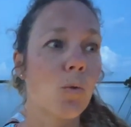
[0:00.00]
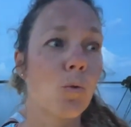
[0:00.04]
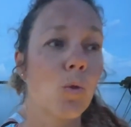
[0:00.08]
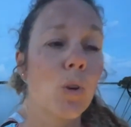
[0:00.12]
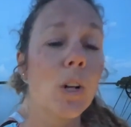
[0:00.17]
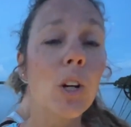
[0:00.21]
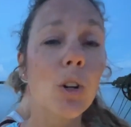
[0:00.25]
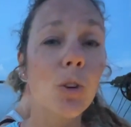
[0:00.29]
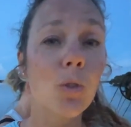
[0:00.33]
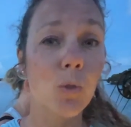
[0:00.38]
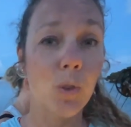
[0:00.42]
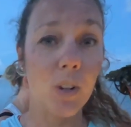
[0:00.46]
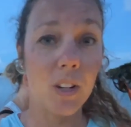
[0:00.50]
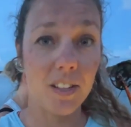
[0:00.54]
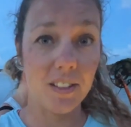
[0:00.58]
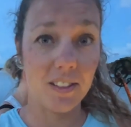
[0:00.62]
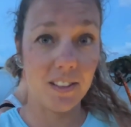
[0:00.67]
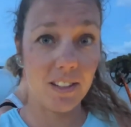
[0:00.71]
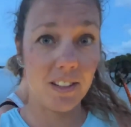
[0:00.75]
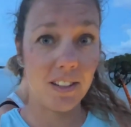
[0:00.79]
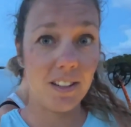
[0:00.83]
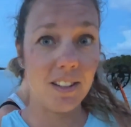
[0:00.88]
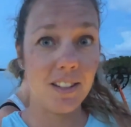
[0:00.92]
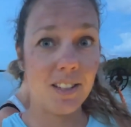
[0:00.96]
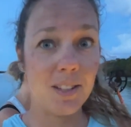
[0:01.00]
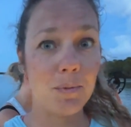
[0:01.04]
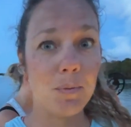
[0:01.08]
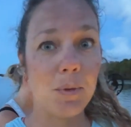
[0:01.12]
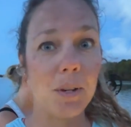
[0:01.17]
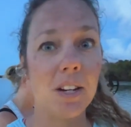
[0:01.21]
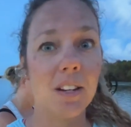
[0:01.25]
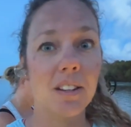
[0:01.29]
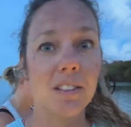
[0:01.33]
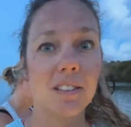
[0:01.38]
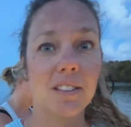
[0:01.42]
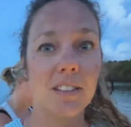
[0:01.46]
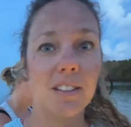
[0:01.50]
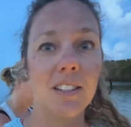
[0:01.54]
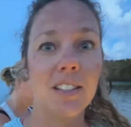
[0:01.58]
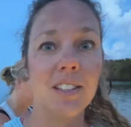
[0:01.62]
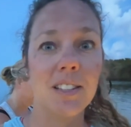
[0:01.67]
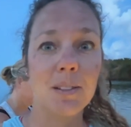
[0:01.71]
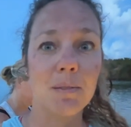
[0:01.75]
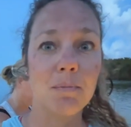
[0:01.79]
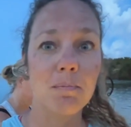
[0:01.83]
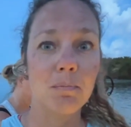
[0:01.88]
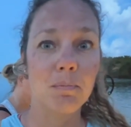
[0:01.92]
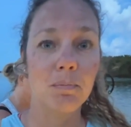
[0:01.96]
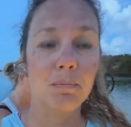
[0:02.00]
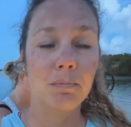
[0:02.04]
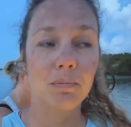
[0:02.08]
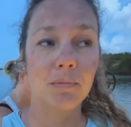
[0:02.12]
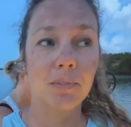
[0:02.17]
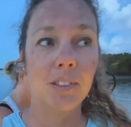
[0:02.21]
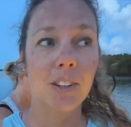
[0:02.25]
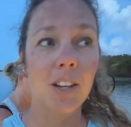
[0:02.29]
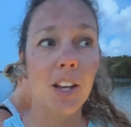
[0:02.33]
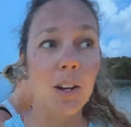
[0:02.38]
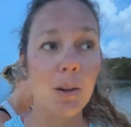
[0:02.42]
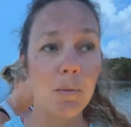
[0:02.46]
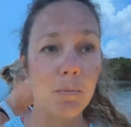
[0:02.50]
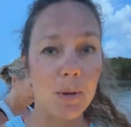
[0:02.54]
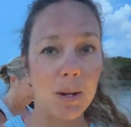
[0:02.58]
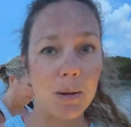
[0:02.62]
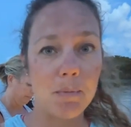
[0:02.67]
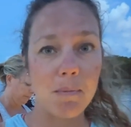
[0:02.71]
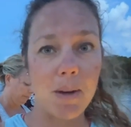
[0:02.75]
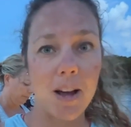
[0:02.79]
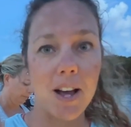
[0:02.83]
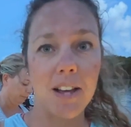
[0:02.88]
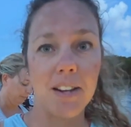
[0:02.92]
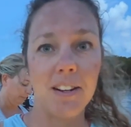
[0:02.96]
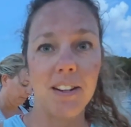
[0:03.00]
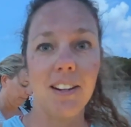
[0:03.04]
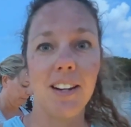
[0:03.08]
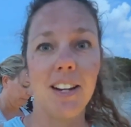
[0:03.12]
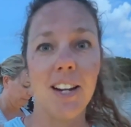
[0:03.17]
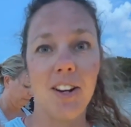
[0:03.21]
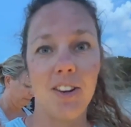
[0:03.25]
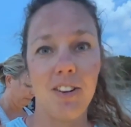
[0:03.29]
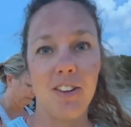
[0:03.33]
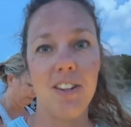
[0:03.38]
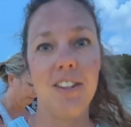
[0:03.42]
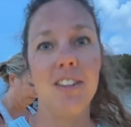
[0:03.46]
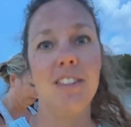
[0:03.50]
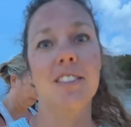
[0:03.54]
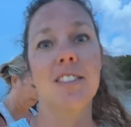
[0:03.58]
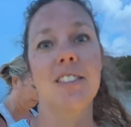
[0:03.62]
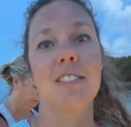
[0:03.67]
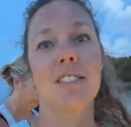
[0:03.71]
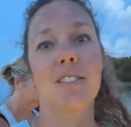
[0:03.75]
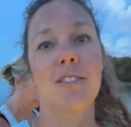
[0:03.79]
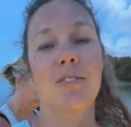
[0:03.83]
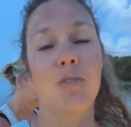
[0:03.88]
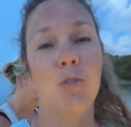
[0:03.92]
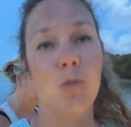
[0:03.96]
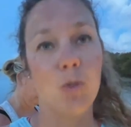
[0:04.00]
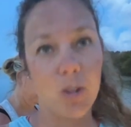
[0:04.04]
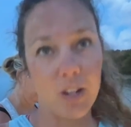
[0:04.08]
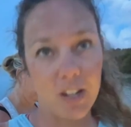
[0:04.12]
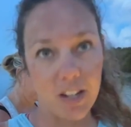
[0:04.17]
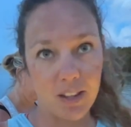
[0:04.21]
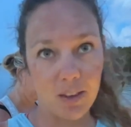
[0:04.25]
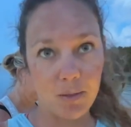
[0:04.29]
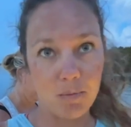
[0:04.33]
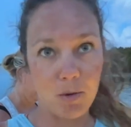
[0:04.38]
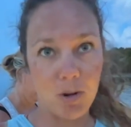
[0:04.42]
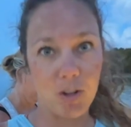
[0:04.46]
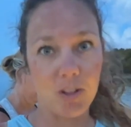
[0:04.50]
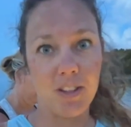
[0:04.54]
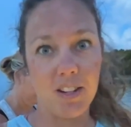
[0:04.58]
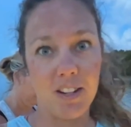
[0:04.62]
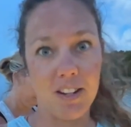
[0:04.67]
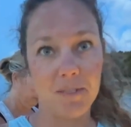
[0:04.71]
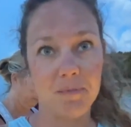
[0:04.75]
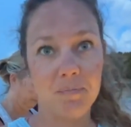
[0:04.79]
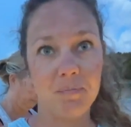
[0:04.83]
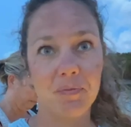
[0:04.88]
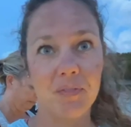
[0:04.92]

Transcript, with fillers: real reason is because it's gonna be mine and Carrie's 40th birthday,